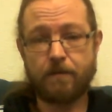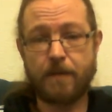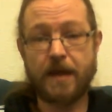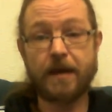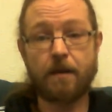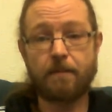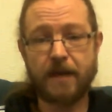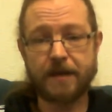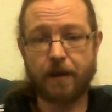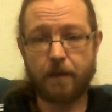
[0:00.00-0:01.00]

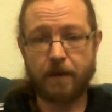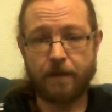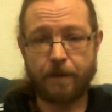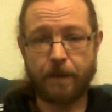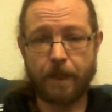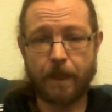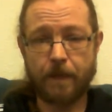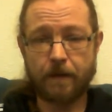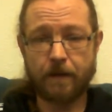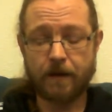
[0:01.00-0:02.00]
mix up.
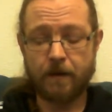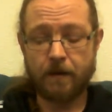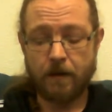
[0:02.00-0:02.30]
Okay,